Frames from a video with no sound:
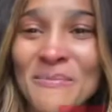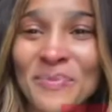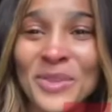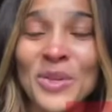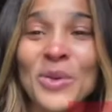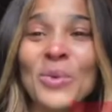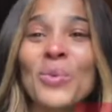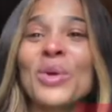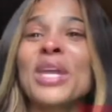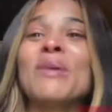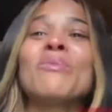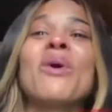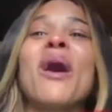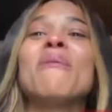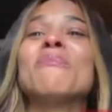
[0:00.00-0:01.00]
In other
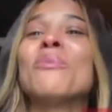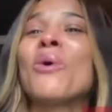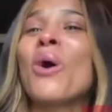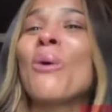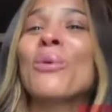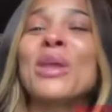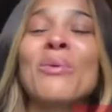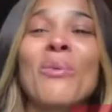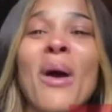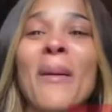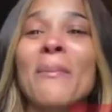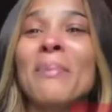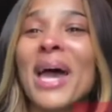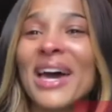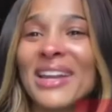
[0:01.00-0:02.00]
words, get a new
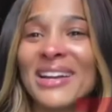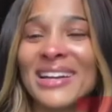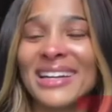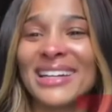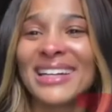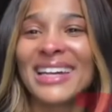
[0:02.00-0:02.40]
president